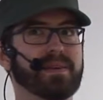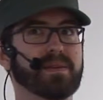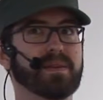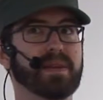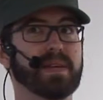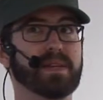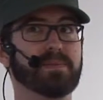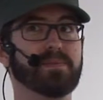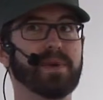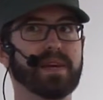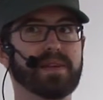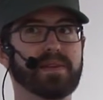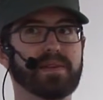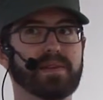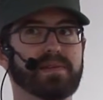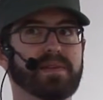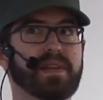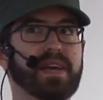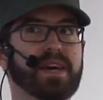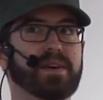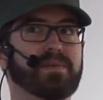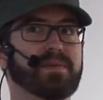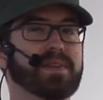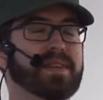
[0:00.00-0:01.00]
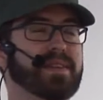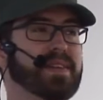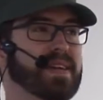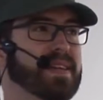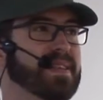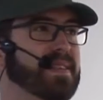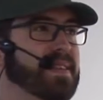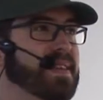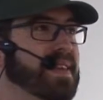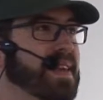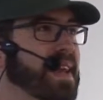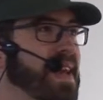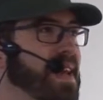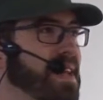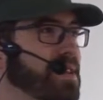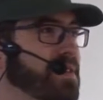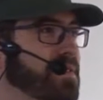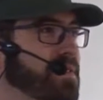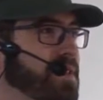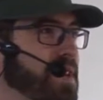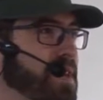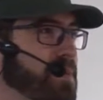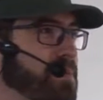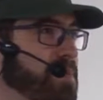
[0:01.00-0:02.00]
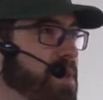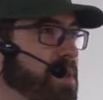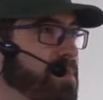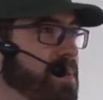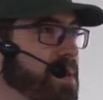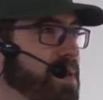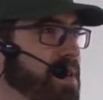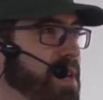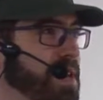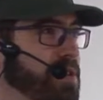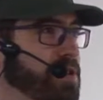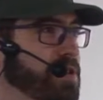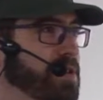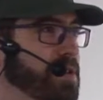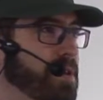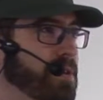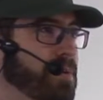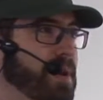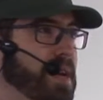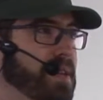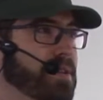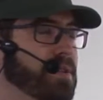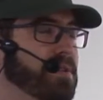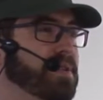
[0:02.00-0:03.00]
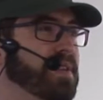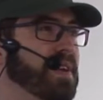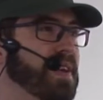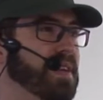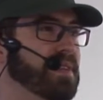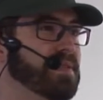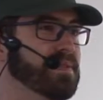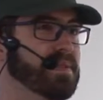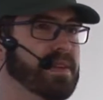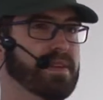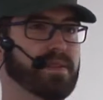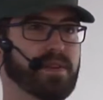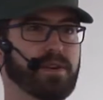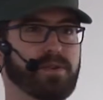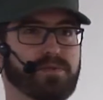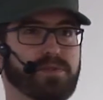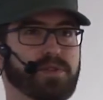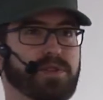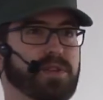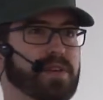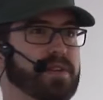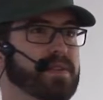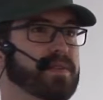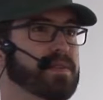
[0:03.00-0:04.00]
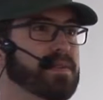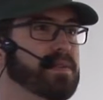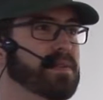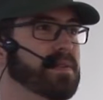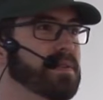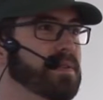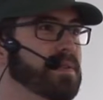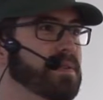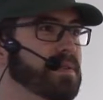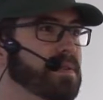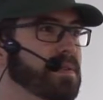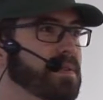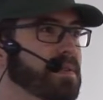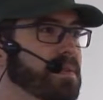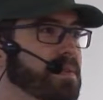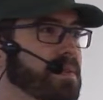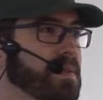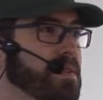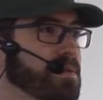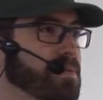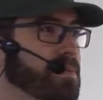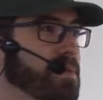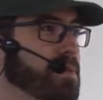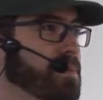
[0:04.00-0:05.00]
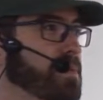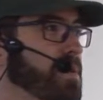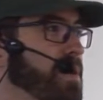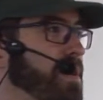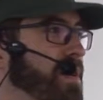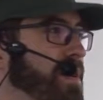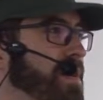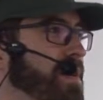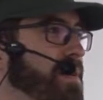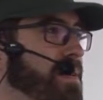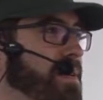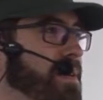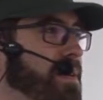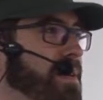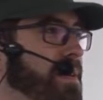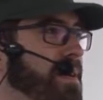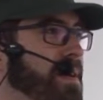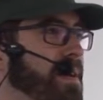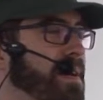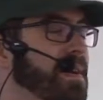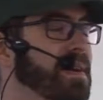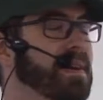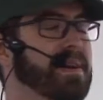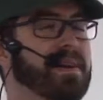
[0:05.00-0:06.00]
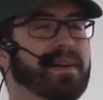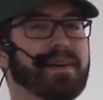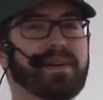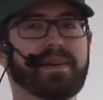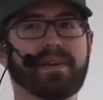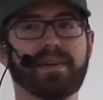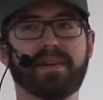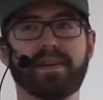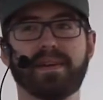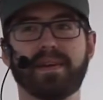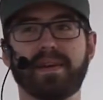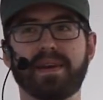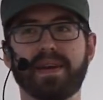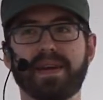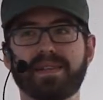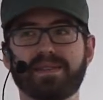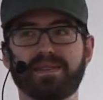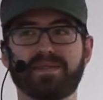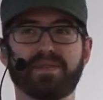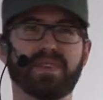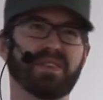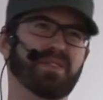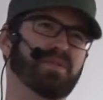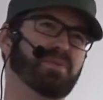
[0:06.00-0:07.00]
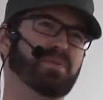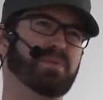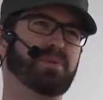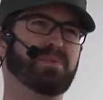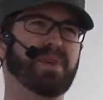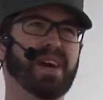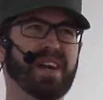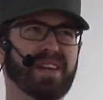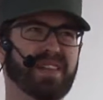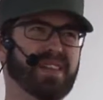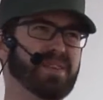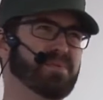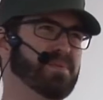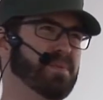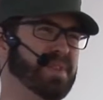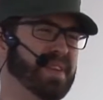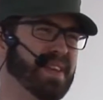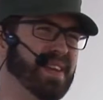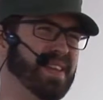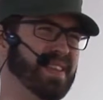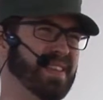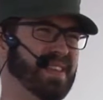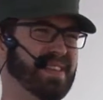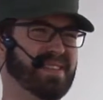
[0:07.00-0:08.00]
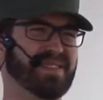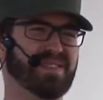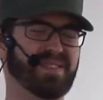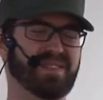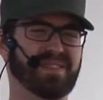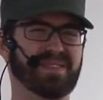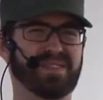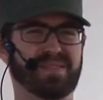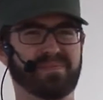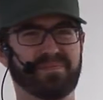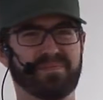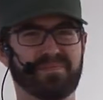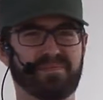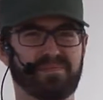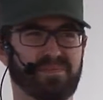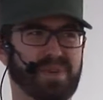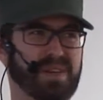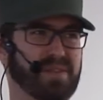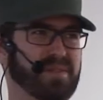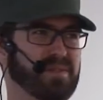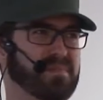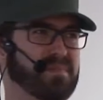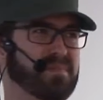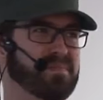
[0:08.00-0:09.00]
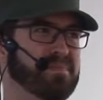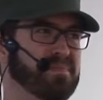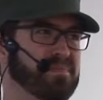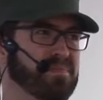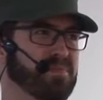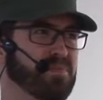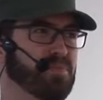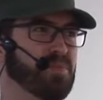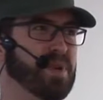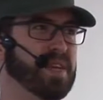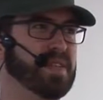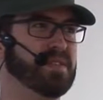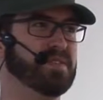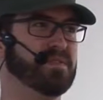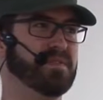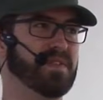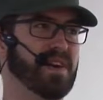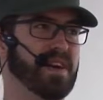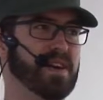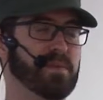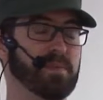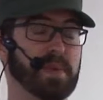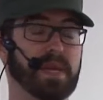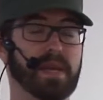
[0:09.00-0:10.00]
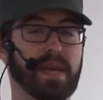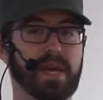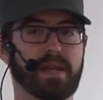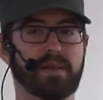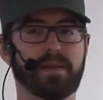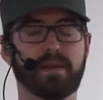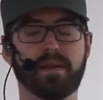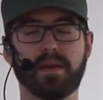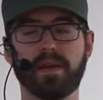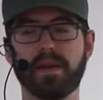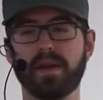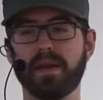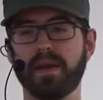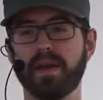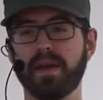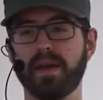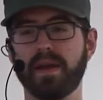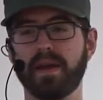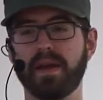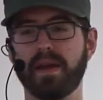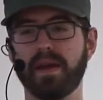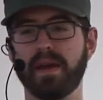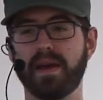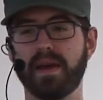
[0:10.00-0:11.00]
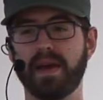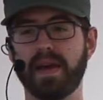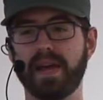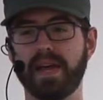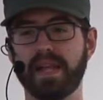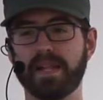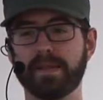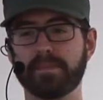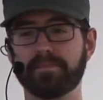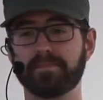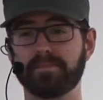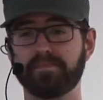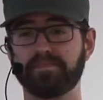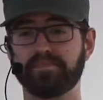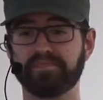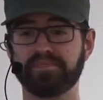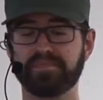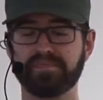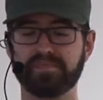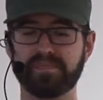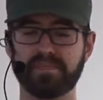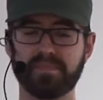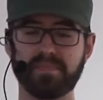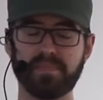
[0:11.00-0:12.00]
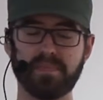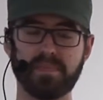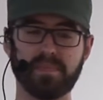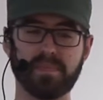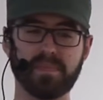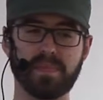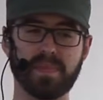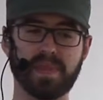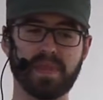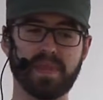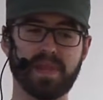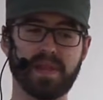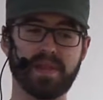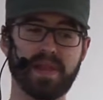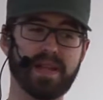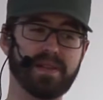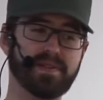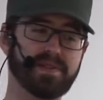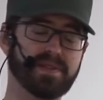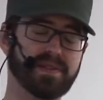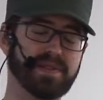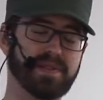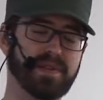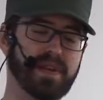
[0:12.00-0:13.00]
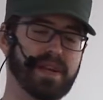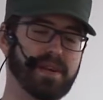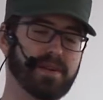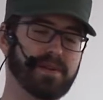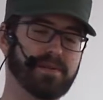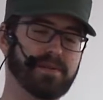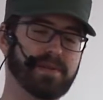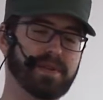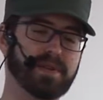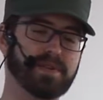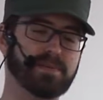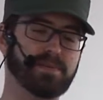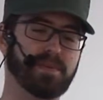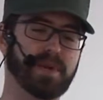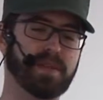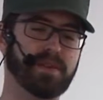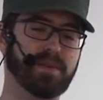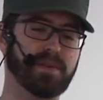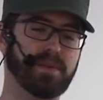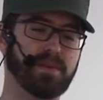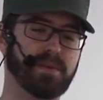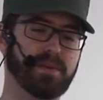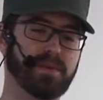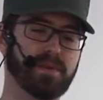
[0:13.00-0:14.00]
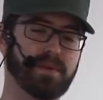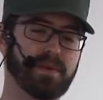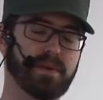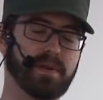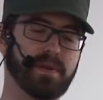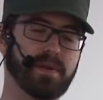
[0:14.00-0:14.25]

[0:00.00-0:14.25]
it might turn out that at the end of the implementation, you run your test and, oh shit, this won't work. And you need to rewrite everything, and that's just, well, waste of time again. And another scenario is when you